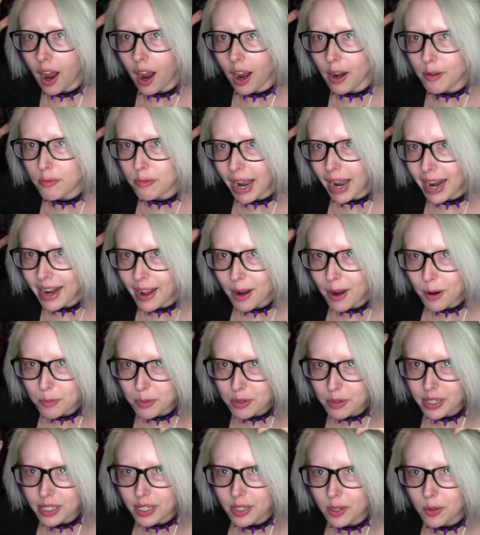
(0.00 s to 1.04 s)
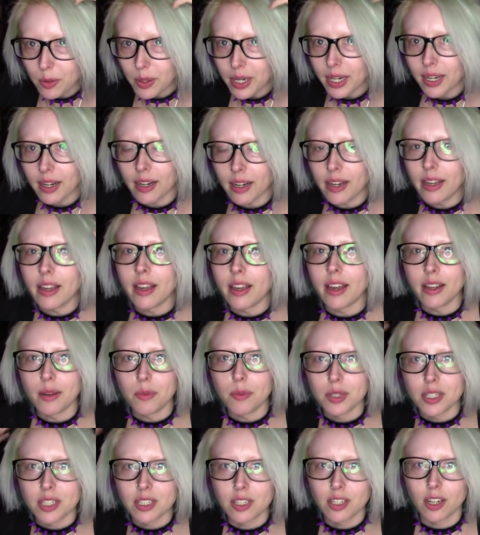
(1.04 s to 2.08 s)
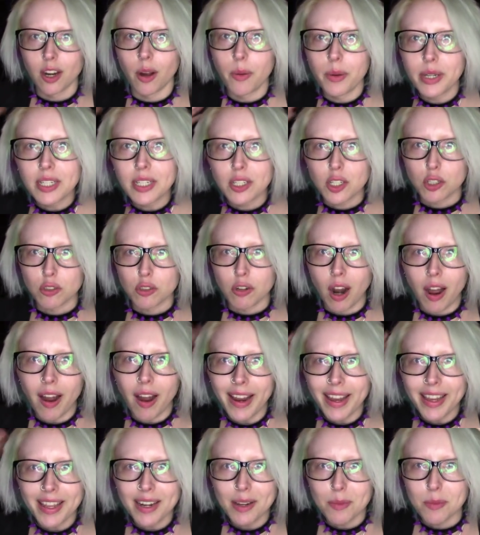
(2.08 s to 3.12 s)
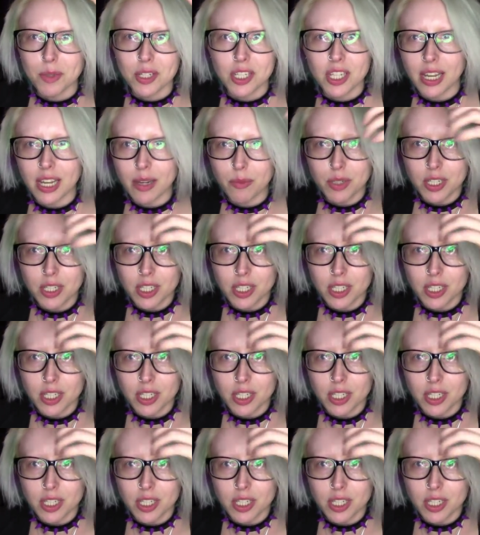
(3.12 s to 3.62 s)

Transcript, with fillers: I ran out pretty quickly and it was going dry, and it was